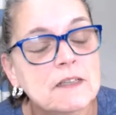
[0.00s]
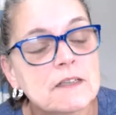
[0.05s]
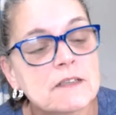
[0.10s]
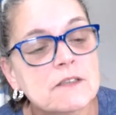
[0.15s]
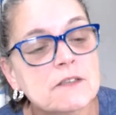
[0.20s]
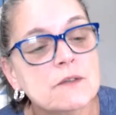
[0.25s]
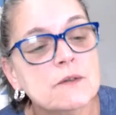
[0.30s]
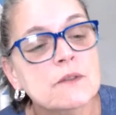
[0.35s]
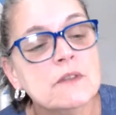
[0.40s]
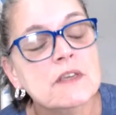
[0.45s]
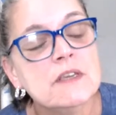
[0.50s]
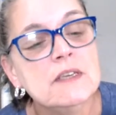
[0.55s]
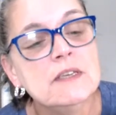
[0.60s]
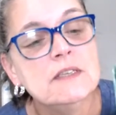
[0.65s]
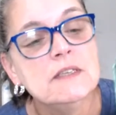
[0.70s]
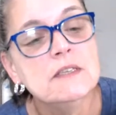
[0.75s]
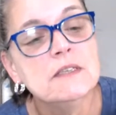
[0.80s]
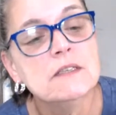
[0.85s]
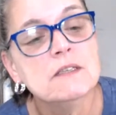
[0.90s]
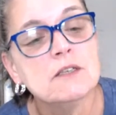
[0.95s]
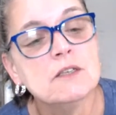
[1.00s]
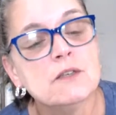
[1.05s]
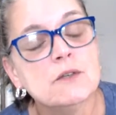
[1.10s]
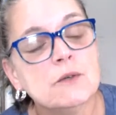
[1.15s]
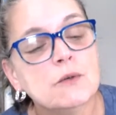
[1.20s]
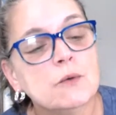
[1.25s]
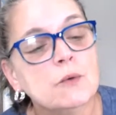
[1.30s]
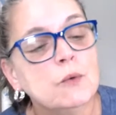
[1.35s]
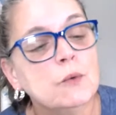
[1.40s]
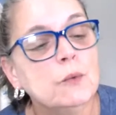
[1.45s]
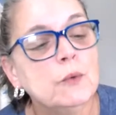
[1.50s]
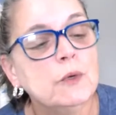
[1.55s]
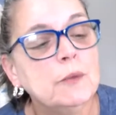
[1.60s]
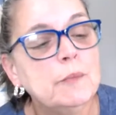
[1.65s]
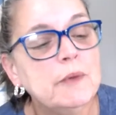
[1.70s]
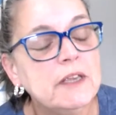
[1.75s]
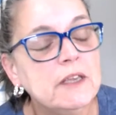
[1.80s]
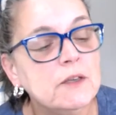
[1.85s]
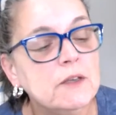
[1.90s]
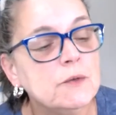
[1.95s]
So these two would
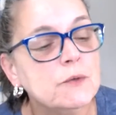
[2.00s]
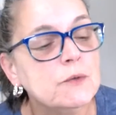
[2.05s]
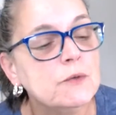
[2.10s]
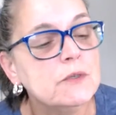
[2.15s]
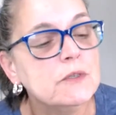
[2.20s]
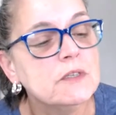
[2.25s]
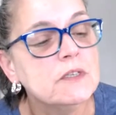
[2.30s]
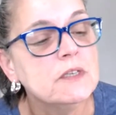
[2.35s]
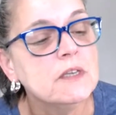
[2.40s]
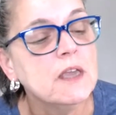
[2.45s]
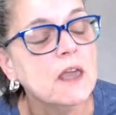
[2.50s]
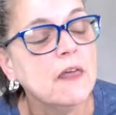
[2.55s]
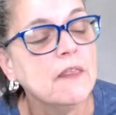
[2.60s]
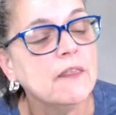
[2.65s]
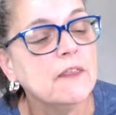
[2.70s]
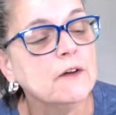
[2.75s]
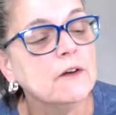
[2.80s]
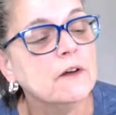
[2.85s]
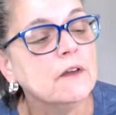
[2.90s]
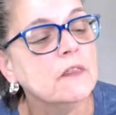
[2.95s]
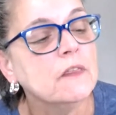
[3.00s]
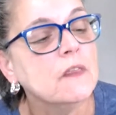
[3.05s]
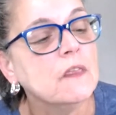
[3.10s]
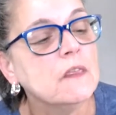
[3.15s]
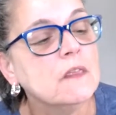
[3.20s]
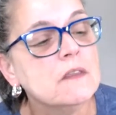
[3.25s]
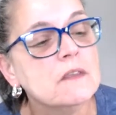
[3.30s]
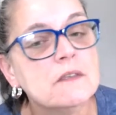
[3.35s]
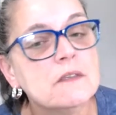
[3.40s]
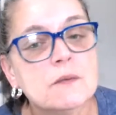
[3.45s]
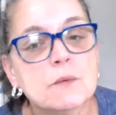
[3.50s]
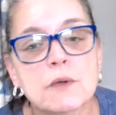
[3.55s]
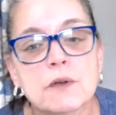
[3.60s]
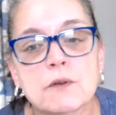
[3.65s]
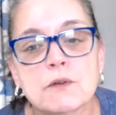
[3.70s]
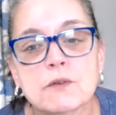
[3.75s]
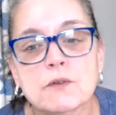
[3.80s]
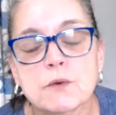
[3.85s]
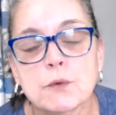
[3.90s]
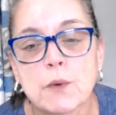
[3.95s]
be used together, and then this
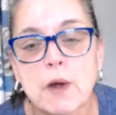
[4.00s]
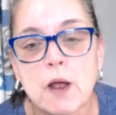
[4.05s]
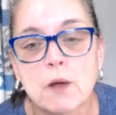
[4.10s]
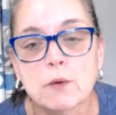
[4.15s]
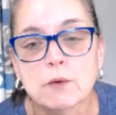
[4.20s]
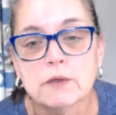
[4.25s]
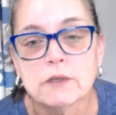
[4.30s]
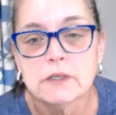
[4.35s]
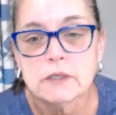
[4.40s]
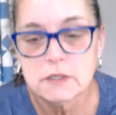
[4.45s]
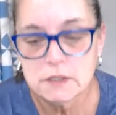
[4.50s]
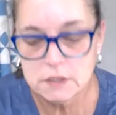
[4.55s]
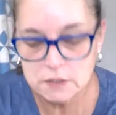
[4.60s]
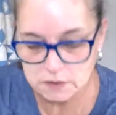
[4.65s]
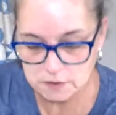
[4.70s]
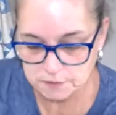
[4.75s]
would surround it.